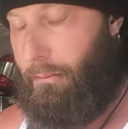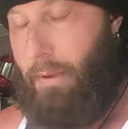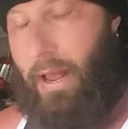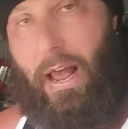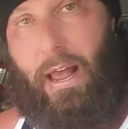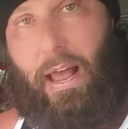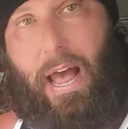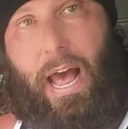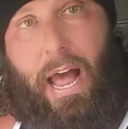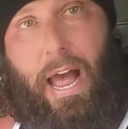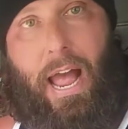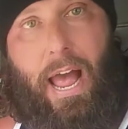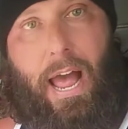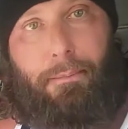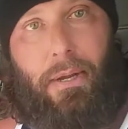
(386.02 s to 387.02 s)
some
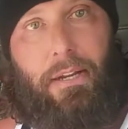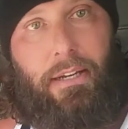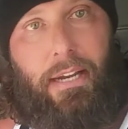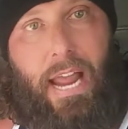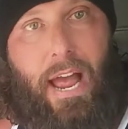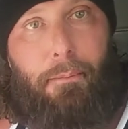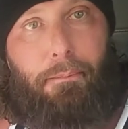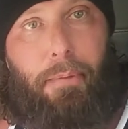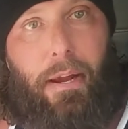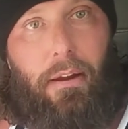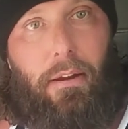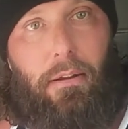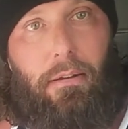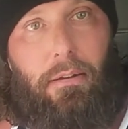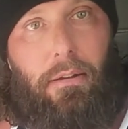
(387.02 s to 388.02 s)
ha hammock
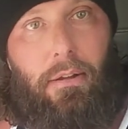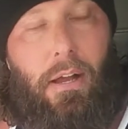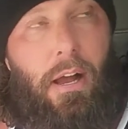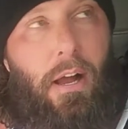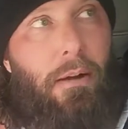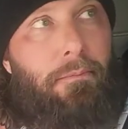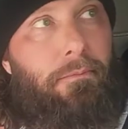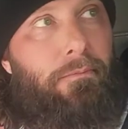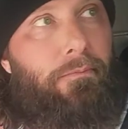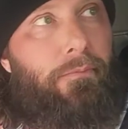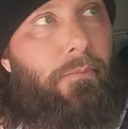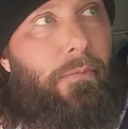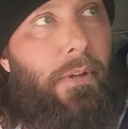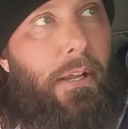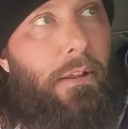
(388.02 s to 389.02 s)
camping
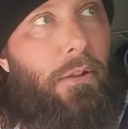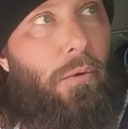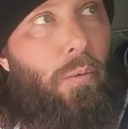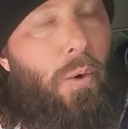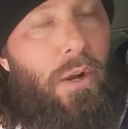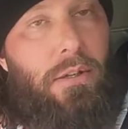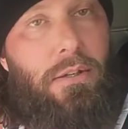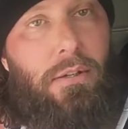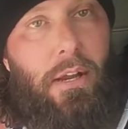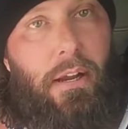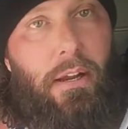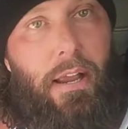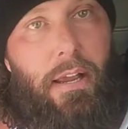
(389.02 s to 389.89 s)
um, in the woods.